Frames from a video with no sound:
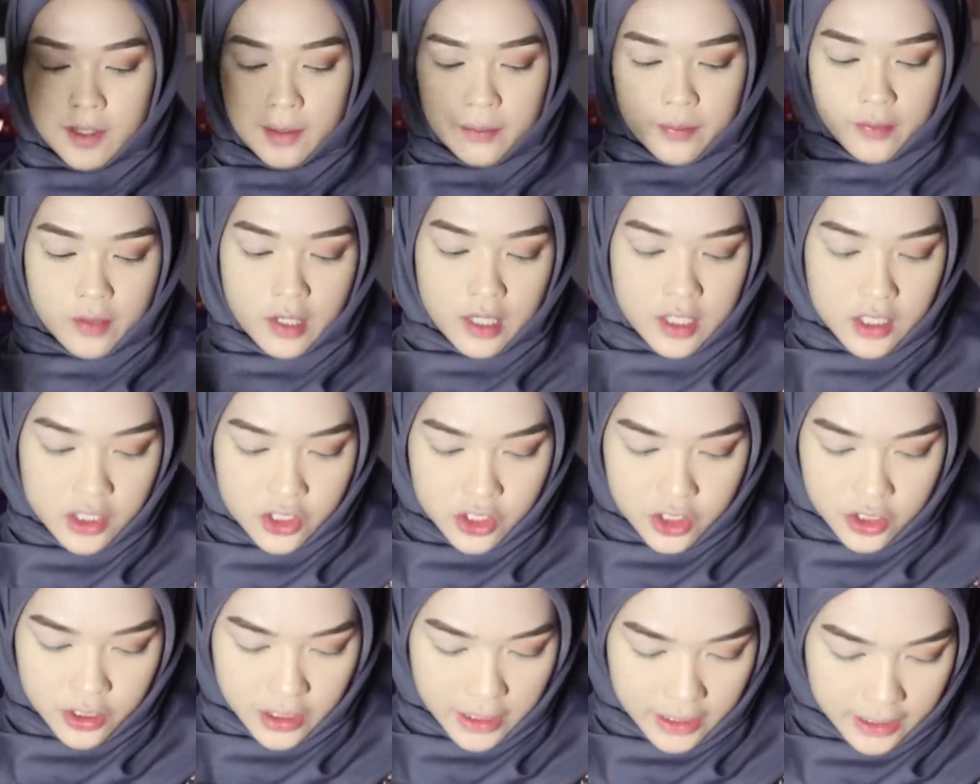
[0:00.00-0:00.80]
flat
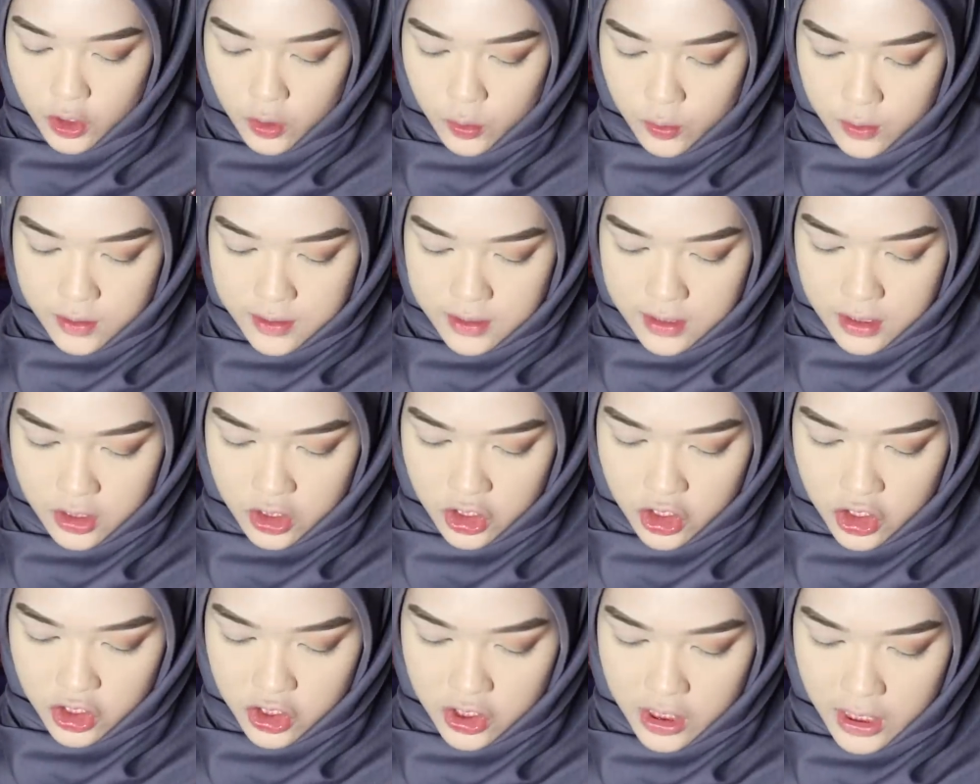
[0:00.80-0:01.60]
brush. Use the
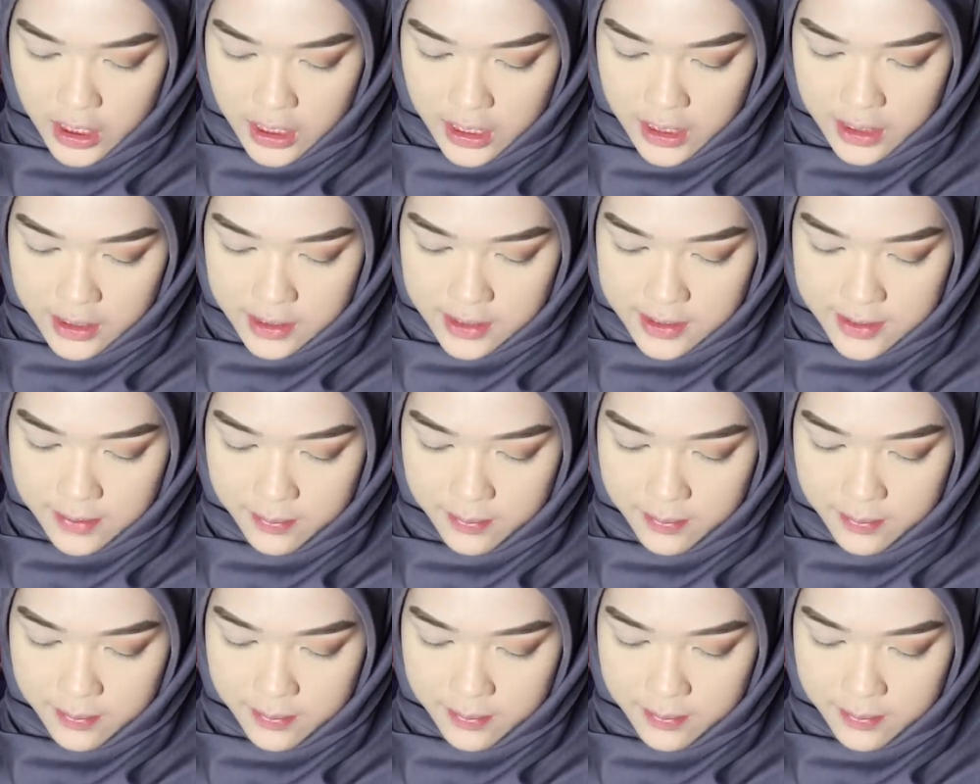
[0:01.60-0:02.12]
shade